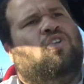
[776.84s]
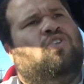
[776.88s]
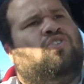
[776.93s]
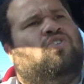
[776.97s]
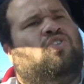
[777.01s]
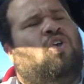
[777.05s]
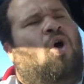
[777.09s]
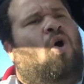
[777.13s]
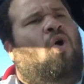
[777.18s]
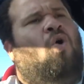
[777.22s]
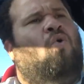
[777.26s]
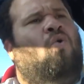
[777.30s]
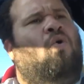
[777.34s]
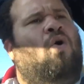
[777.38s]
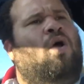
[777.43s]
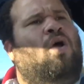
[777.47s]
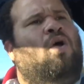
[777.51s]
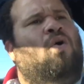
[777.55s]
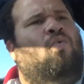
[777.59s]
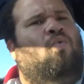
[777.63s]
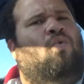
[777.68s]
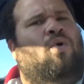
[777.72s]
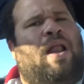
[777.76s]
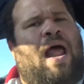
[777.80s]
So
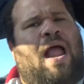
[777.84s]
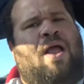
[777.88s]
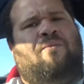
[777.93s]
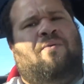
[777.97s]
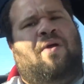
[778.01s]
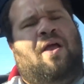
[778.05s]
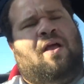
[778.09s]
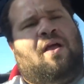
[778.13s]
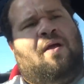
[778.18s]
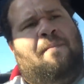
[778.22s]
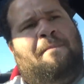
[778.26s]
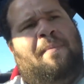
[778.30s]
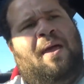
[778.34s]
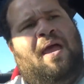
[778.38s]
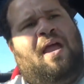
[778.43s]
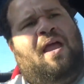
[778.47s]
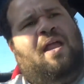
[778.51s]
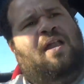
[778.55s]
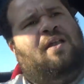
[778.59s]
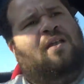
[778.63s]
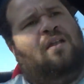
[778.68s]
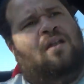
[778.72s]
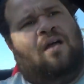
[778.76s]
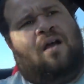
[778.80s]
would I
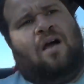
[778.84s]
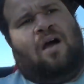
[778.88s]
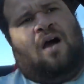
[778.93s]
recommend